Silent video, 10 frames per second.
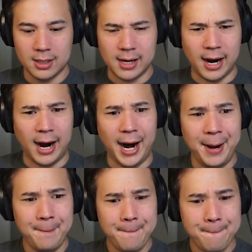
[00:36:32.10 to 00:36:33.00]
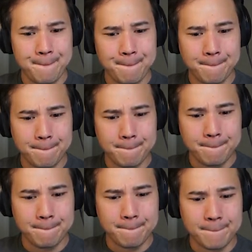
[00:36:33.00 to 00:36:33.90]
Huh?
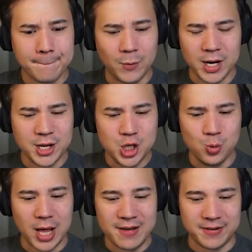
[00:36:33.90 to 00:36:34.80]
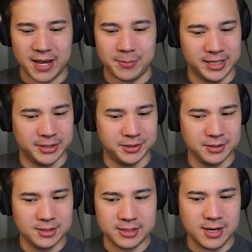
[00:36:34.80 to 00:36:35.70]
Why are you laughing at me, dude?
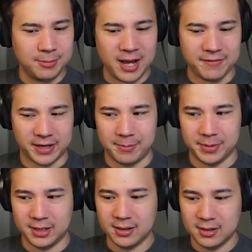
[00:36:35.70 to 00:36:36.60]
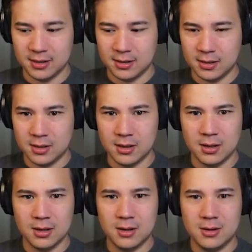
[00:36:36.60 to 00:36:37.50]
Stop laughing at me.
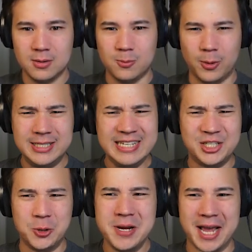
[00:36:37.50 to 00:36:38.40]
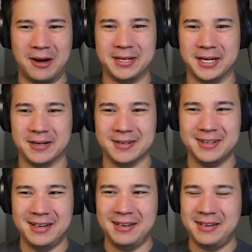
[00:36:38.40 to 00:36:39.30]
What's he doing out here?
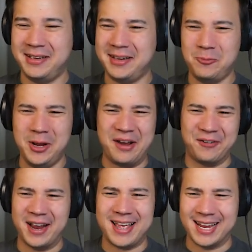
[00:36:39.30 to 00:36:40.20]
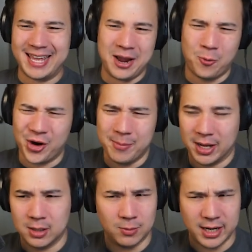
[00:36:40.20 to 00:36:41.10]
Whatever, I can't worry
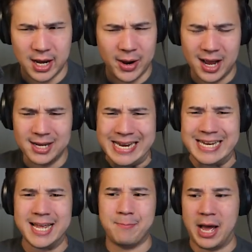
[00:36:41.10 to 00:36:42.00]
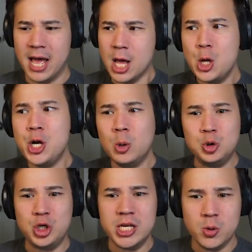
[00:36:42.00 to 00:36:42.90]
about him right now. I need to get back. No,
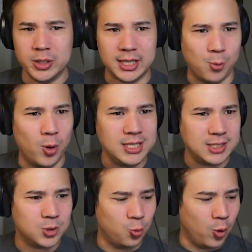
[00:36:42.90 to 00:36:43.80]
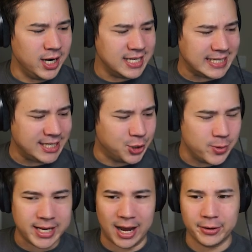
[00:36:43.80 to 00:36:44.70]
genuinely, what is he
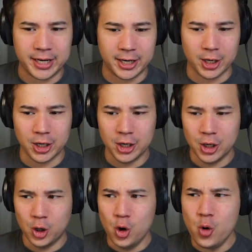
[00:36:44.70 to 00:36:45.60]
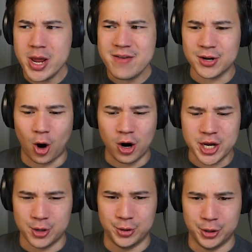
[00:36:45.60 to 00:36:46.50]
doing out here? Who even are
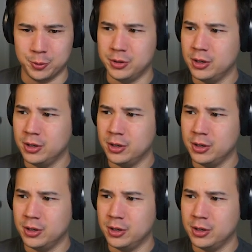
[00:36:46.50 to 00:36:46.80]
you, dude?